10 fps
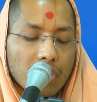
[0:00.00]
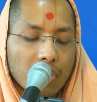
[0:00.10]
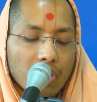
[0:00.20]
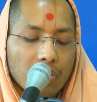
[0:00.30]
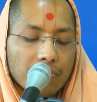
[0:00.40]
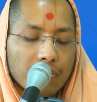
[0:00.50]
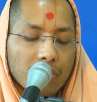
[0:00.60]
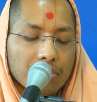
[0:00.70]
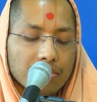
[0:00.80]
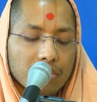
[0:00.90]
if
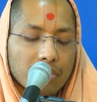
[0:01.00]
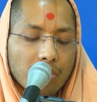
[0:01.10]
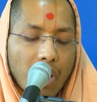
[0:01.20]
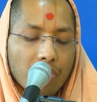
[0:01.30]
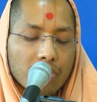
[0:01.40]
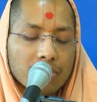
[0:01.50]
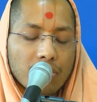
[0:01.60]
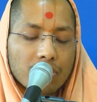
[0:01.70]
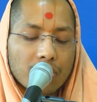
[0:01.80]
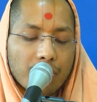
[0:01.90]
concerned about his
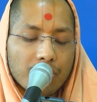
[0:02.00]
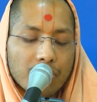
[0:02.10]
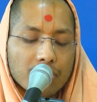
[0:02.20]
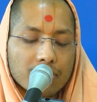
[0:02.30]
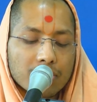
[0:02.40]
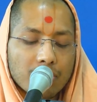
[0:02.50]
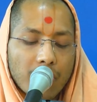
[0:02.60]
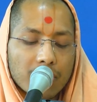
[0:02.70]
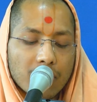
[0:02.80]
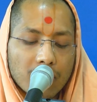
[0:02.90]
own reputation
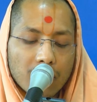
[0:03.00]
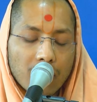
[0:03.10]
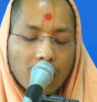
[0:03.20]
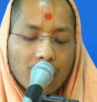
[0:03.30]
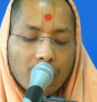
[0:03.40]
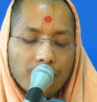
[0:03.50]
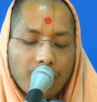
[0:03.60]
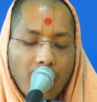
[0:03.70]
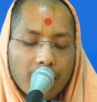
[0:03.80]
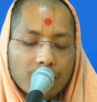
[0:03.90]
by thinking, if
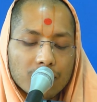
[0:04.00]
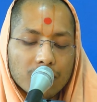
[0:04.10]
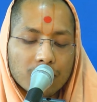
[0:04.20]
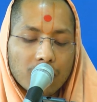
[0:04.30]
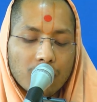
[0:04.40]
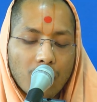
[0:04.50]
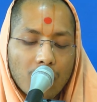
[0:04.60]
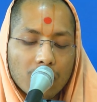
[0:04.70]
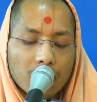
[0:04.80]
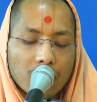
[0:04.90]
I do something
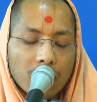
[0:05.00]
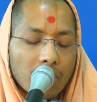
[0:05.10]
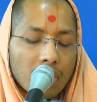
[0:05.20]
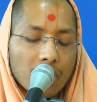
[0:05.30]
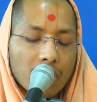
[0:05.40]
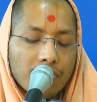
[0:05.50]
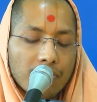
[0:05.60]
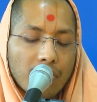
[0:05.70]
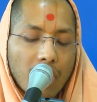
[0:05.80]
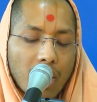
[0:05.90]
moral, uh, if
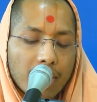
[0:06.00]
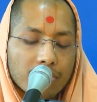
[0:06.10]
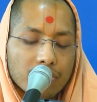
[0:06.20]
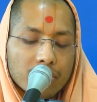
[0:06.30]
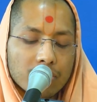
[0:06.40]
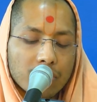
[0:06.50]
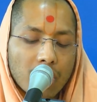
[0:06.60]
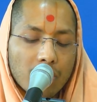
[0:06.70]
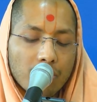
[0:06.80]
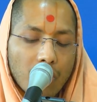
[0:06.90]
I do
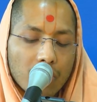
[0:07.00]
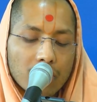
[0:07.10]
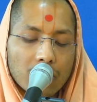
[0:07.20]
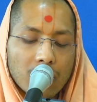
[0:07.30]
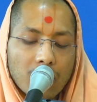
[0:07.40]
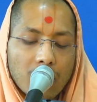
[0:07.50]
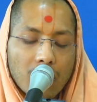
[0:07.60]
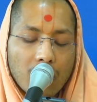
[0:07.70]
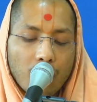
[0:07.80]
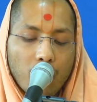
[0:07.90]
something immoral,
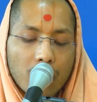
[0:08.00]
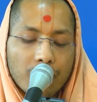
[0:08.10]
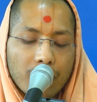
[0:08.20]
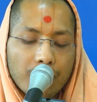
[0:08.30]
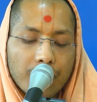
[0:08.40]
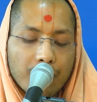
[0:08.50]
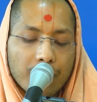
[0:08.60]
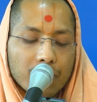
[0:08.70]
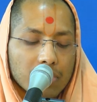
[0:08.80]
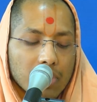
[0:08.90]
what will
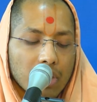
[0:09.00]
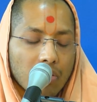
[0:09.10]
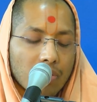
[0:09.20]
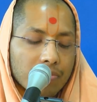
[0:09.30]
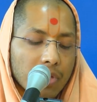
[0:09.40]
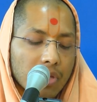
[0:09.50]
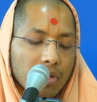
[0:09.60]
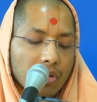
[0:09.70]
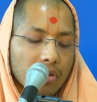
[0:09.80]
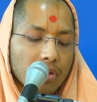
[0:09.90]
people think of me?
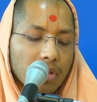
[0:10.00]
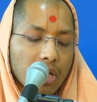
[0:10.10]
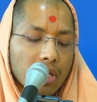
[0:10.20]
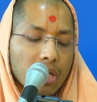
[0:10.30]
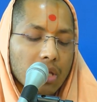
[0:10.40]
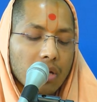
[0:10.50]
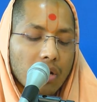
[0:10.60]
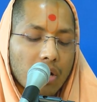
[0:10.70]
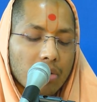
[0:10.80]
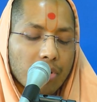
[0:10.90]
Then he'll
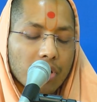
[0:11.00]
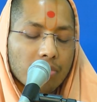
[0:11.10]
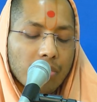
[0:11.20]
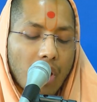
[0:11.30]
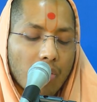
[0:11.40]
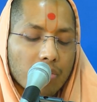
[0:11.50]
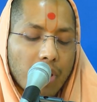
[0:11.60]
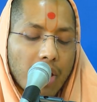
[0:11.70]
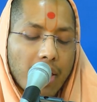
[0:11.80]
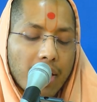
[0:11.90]
not become bound
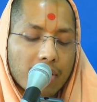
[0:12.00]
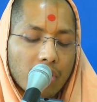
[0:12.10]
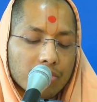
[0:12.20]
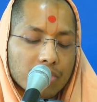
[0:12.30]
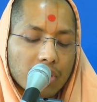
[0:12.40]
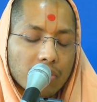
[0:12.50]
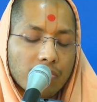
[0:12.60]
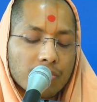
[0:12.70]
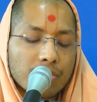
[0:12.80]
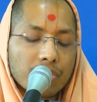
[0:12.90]
by any object,
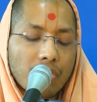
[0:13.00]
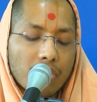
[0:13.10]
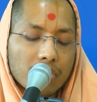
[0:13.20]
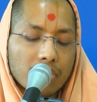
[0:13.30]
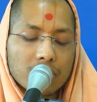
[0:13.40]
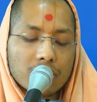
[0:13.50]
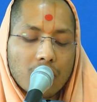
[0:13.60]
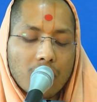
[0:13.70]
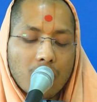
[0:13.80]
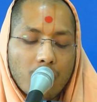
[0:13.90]
woman or others.
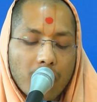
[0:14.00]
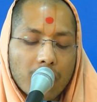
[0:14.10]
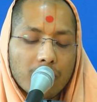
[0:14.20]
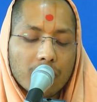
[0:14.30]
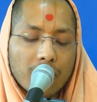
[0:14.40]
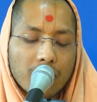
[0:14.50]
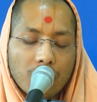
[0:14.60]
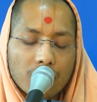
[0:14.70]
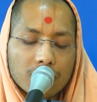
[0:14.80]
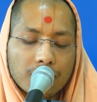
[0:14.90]
Wherever he
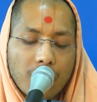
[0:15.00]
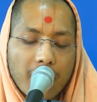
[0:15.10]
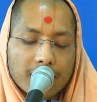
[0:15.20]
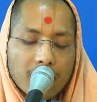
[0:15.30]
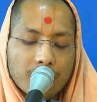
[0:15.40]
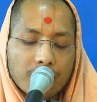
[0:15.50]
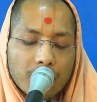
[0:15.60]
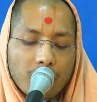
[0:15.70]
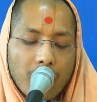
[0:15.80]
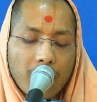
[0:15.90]
goes, for example,
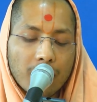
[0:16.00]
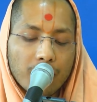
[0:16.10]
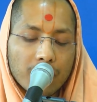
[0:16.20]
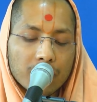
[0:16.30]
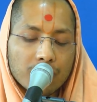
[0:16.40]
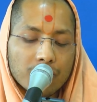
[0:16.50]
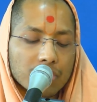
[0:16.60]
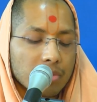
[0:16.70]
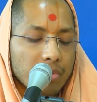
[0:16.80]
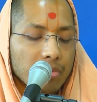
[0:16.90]
Mayaram Bhatt,
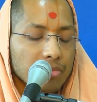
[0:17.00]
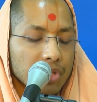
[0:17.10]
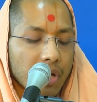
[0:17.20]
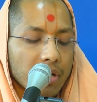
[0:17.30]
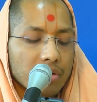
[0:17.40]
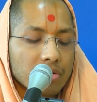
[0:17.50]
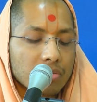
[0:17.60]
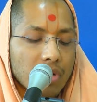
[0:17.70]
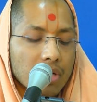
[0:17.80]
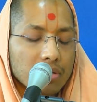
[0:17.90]
Mulji Brahmachari,
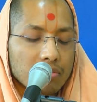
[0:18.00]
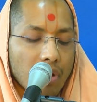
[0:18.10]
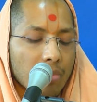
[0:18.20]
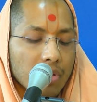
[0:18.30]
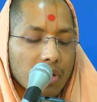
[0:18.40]
Nishkulanand Swami,